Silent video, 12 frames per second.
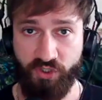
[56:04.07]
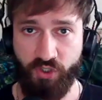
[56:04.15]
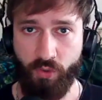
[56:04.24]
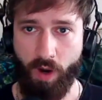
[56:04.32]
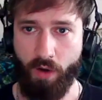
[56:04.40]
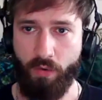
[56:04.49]
the
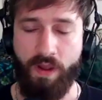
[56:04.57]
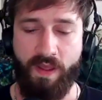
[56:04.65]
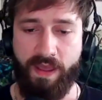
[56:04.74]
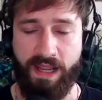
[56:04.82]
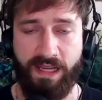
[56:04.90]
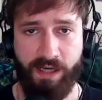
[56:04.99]
duo
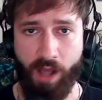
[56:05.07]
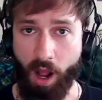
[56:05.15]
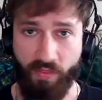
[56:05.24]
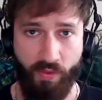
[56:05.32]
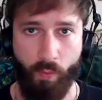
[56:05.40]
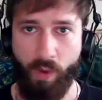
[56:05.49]
in
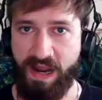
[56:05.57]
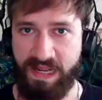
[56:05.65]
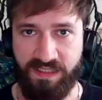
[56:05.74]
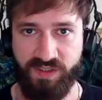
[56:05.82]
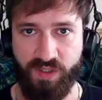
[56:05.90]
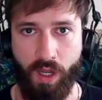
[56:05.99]
other
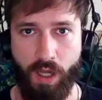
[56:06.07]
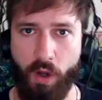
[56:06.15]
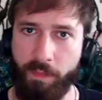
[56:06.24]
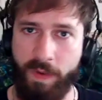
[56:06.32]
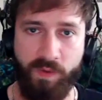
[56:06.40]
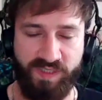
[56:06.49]
ways that a lot
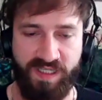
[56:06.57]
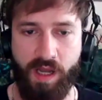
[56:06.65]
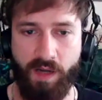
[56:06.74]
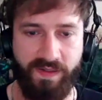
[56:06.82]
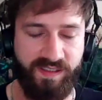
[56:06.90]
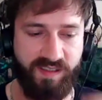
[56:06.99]
of people didn't
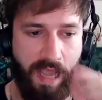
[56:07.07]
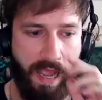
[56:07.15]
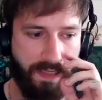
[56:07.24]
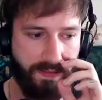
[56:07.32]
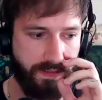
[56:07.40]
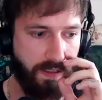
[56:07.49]

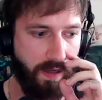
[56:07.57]
understand.